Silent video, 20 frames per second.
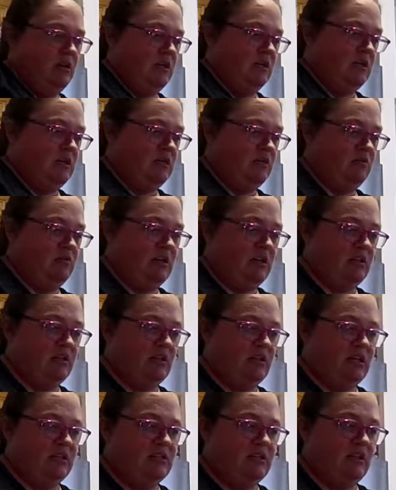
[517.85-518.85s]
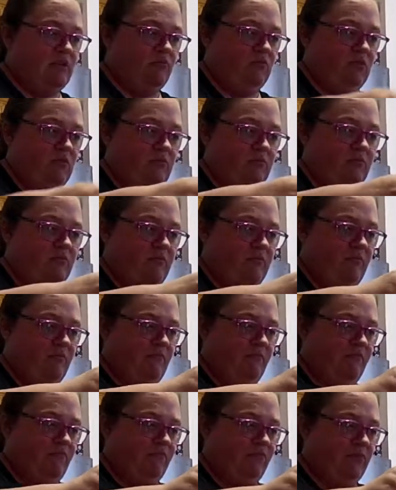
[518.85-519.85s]
Didn't do that the last time we
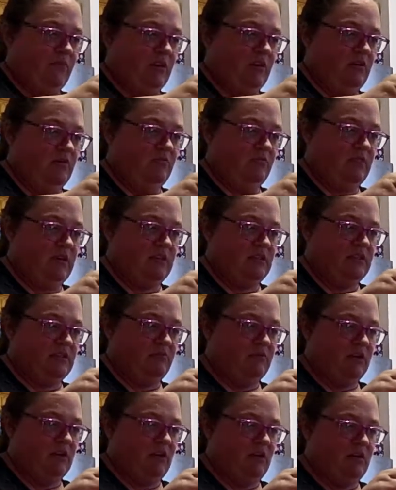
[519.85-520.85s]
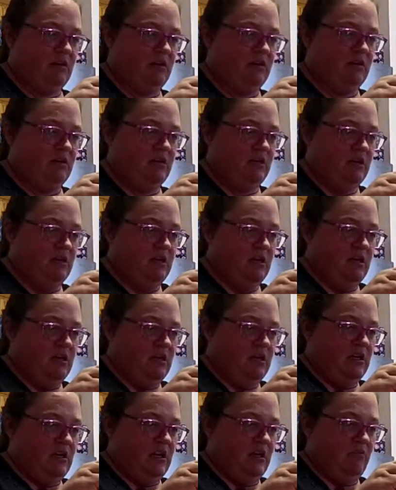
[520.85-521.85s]
made something on
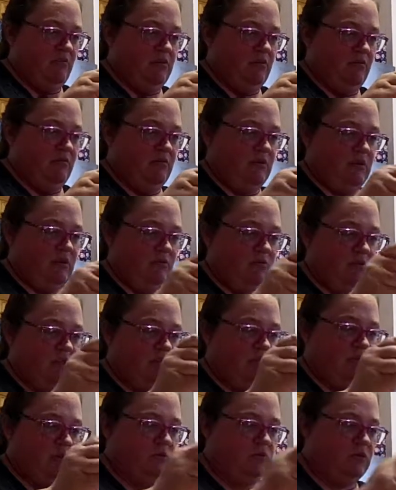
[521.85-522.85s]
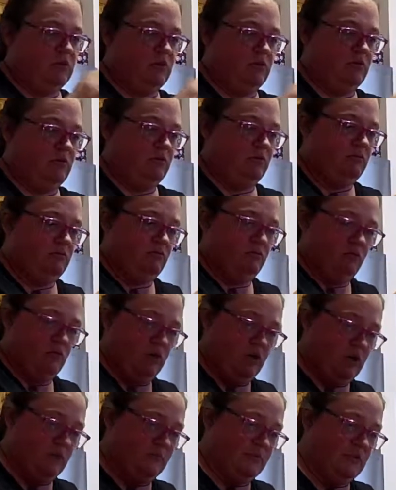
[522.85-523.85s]
camera. Supposed to.
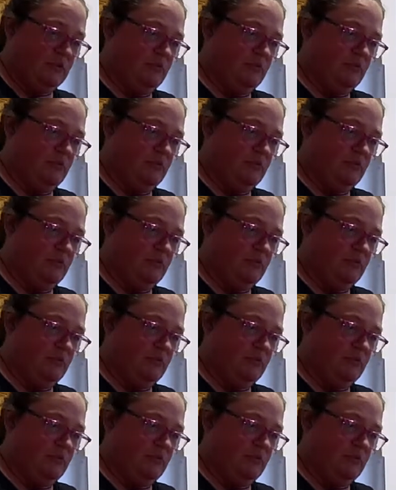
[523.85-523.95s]
Whoops.